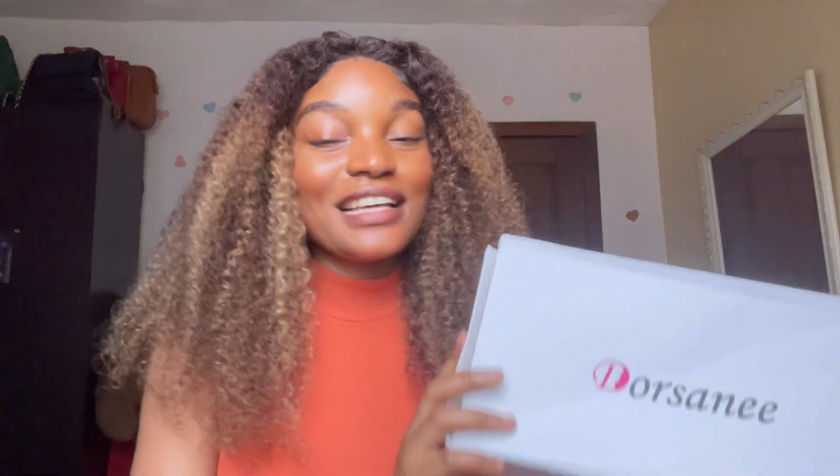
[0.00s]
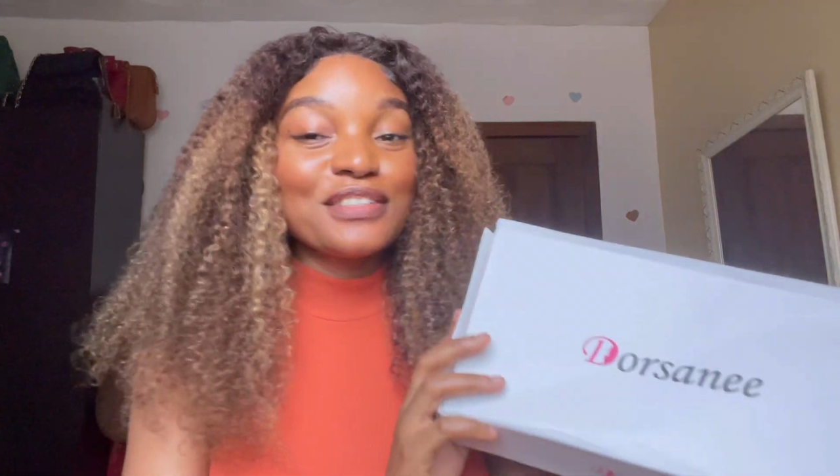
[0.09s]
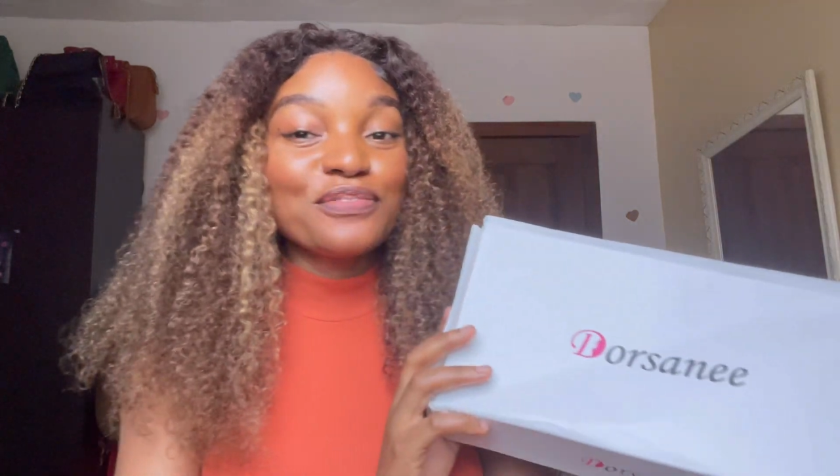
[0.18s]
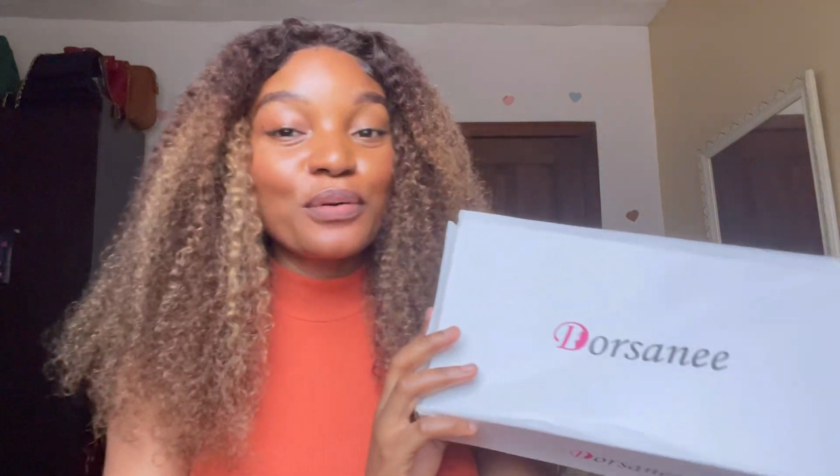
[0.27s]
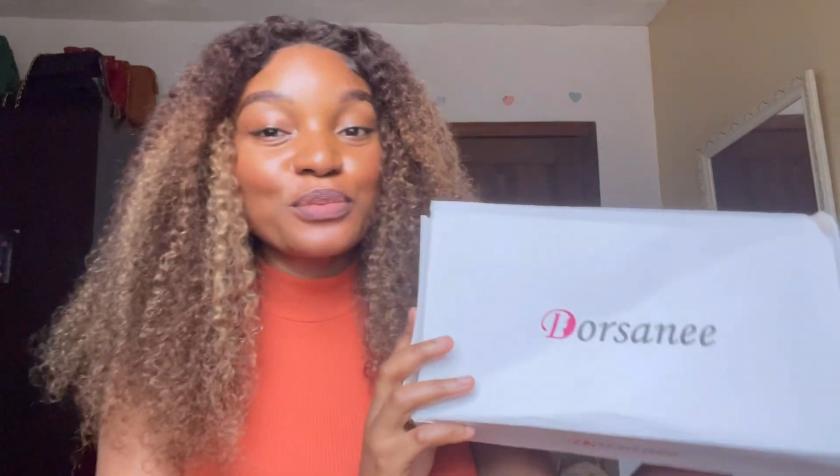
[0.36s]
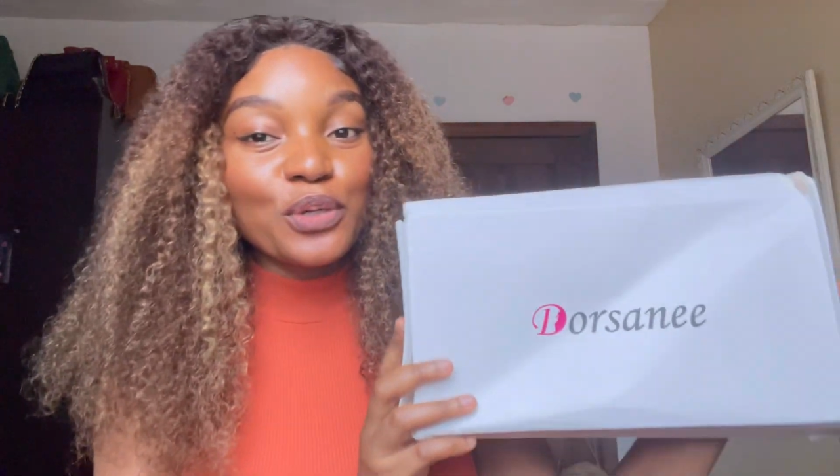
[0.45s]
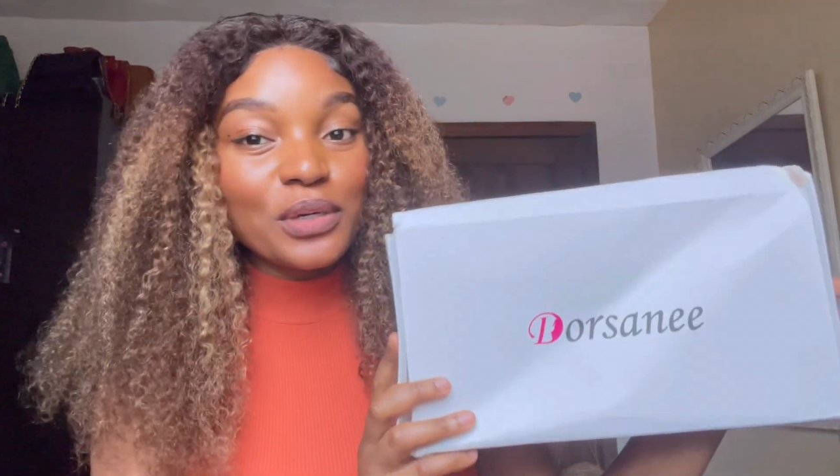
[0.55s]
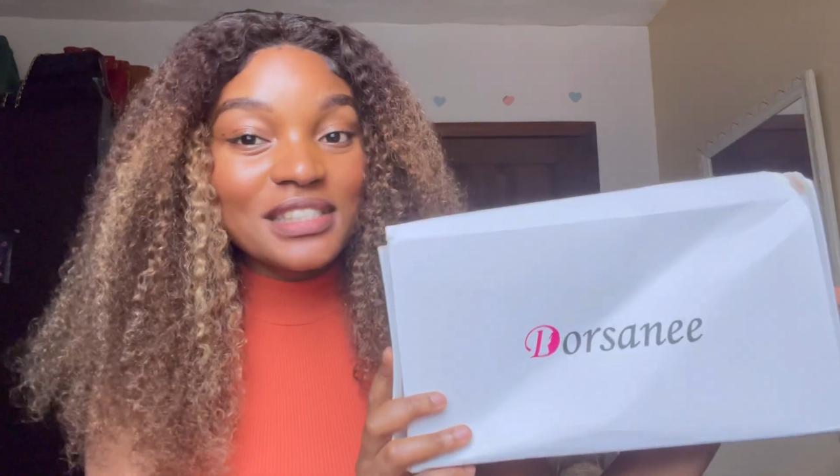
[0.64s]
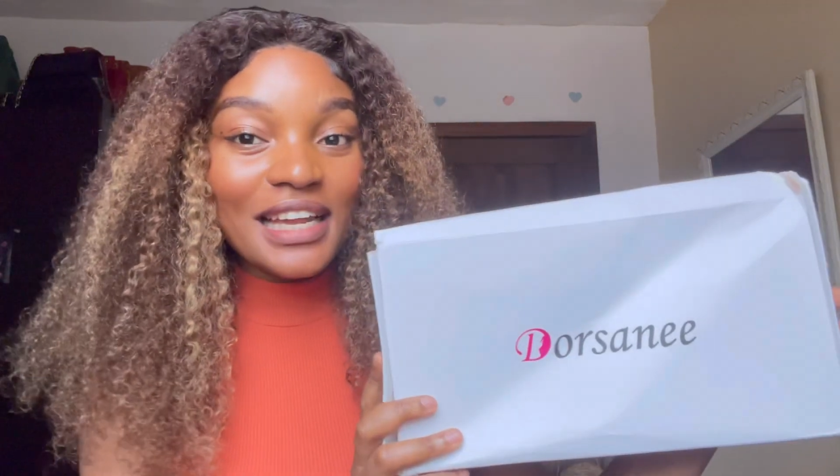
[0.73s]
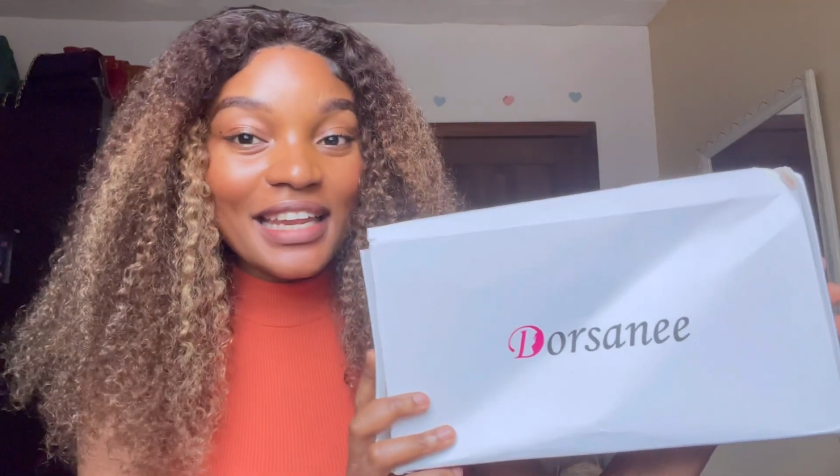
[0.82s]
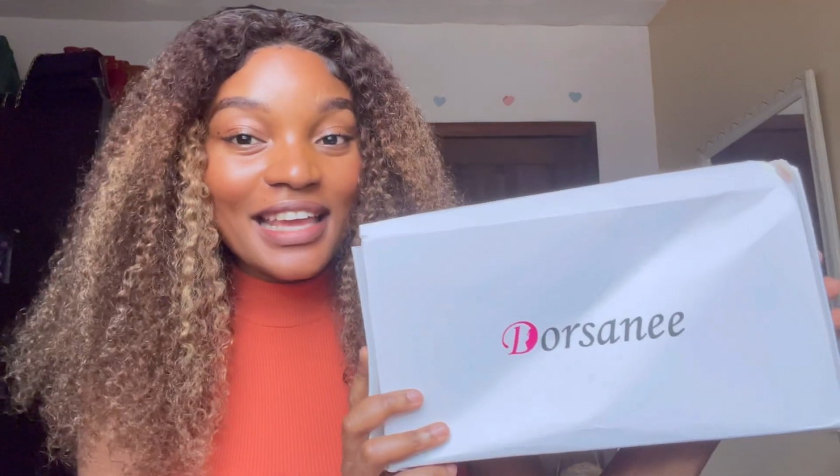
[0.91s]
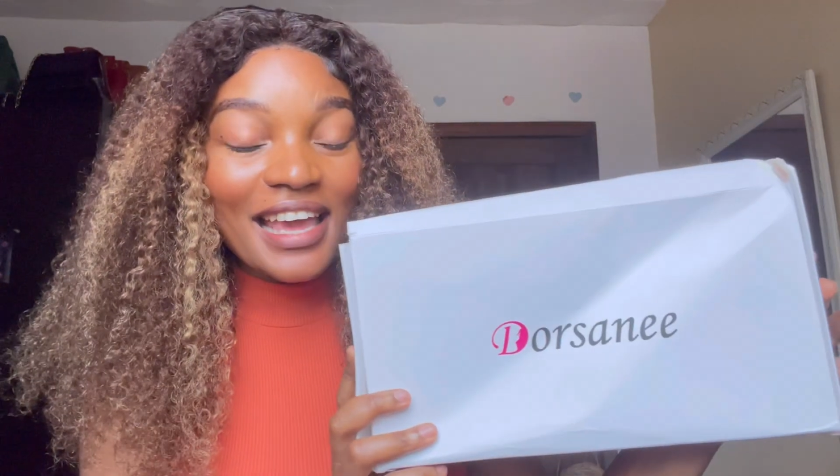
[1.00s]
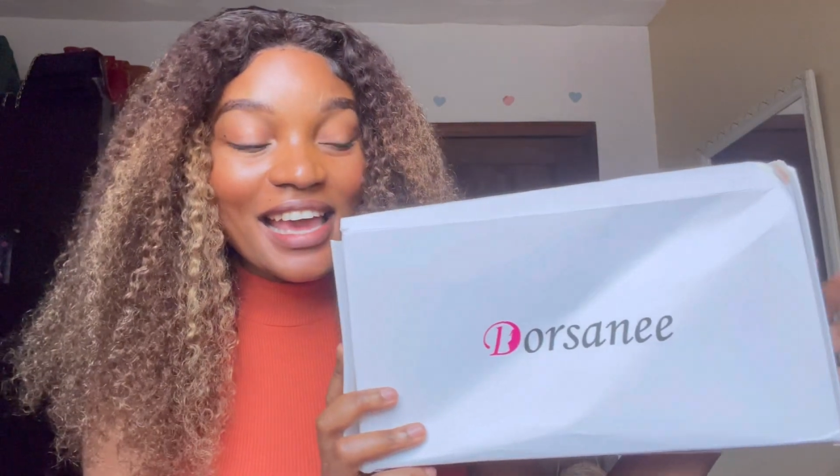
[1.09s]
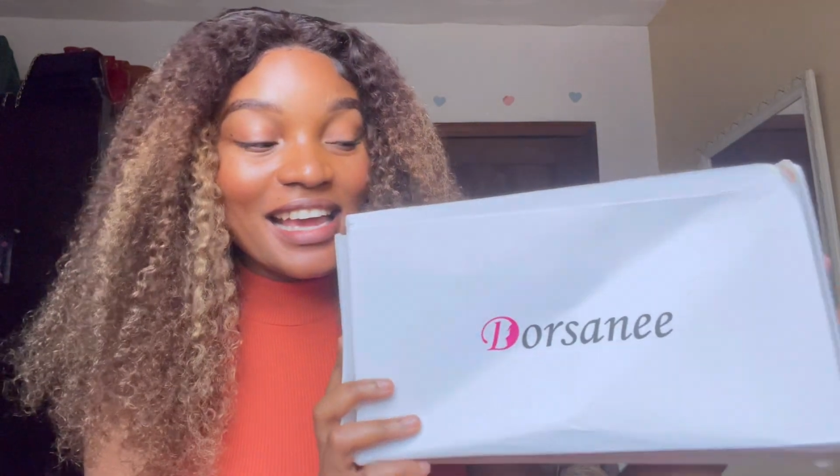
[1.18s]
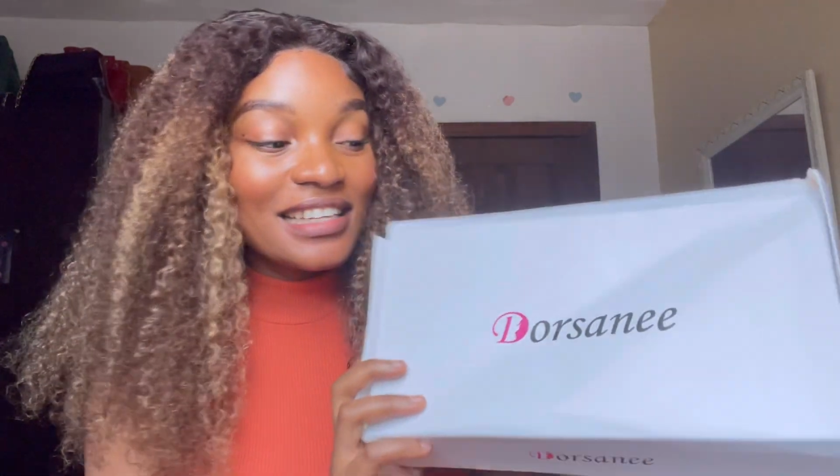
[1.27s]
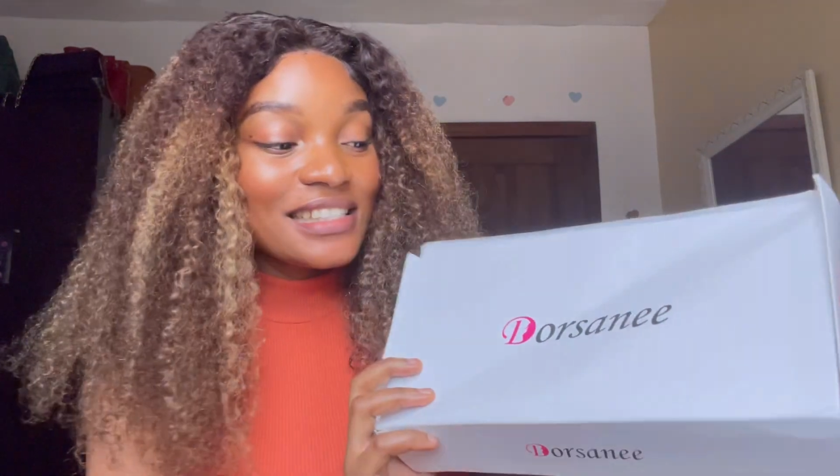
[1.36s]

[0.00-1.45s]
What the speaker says: is from Dorsanee Hair.